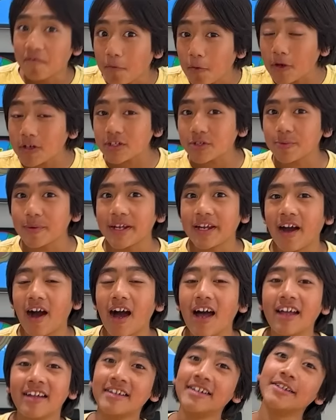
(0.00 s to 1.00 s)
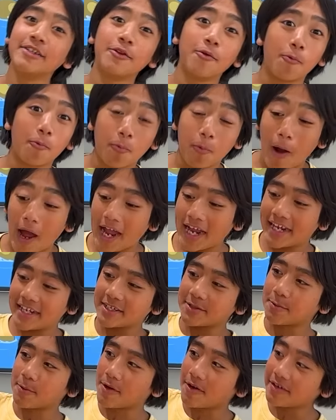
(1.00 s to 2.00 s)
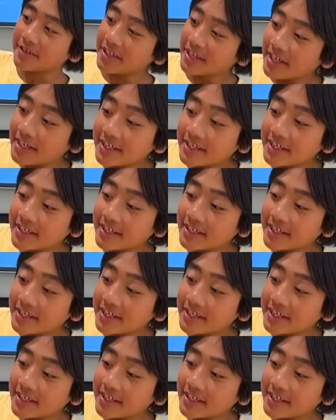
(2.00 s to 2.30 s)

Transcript: First, we got the Ryan's World